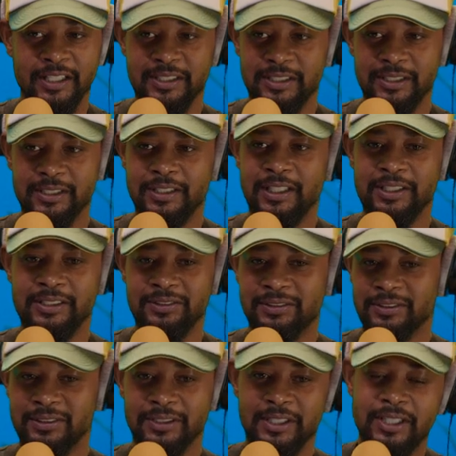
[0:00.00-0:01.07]
Like, it's
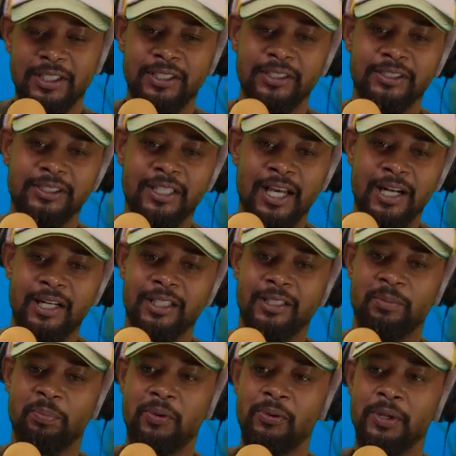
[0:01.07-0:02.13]
kind of like
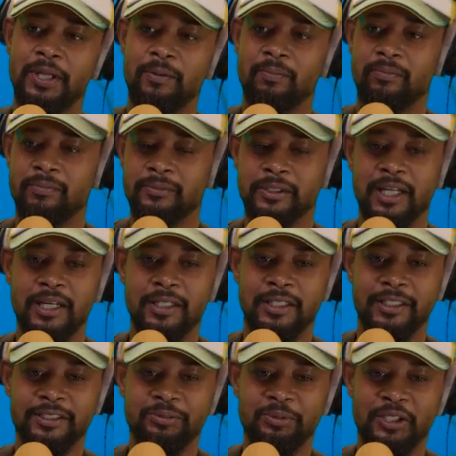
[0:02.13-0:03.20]
the point. Kind of
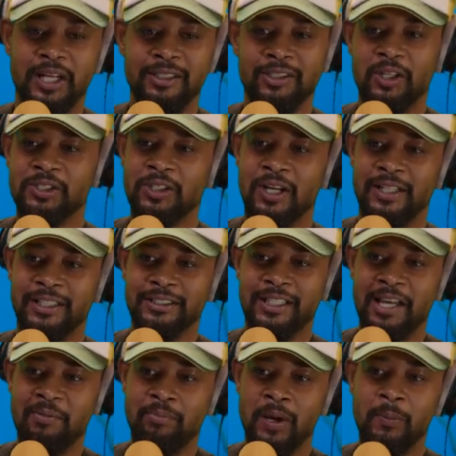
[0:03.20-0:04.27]
like some shit. I thought y'all niggas
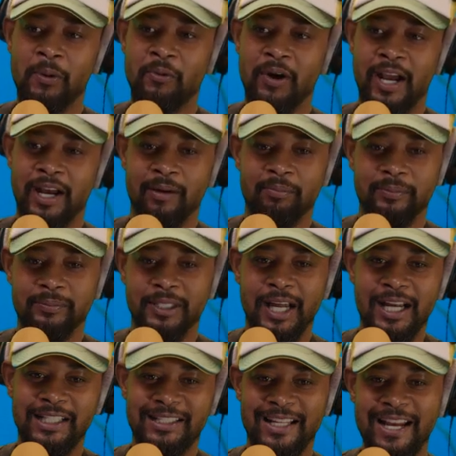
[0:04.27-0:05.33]
like mumble rap.
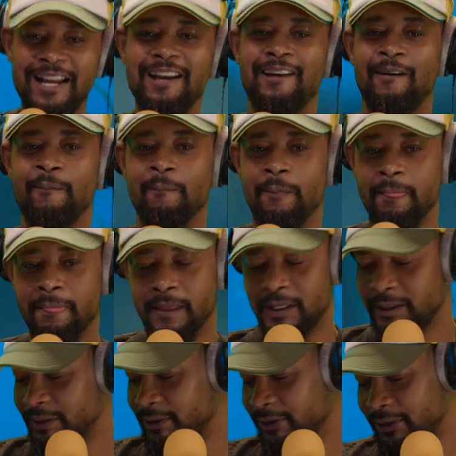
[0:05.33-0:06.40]
God damn.
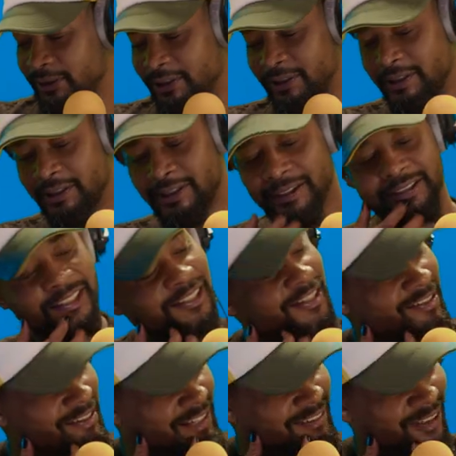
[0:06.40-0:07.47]

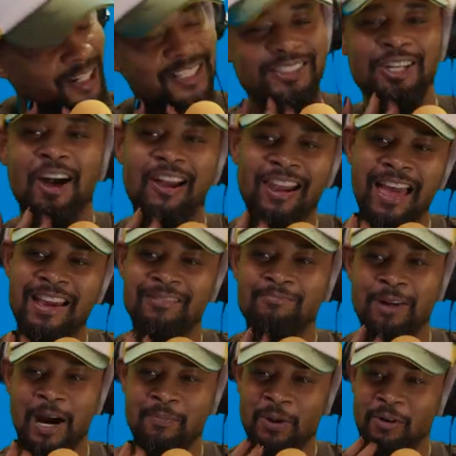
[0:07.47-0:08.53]
I thought y'all like
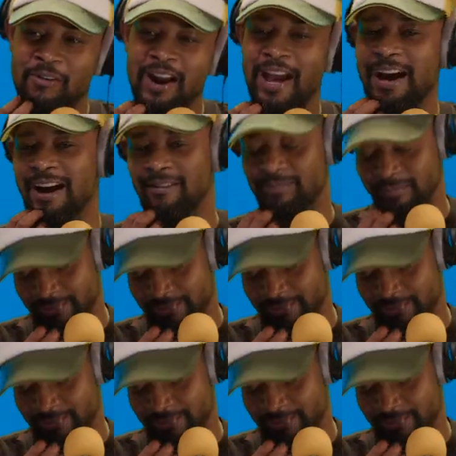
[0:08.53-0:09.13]
mumble rap.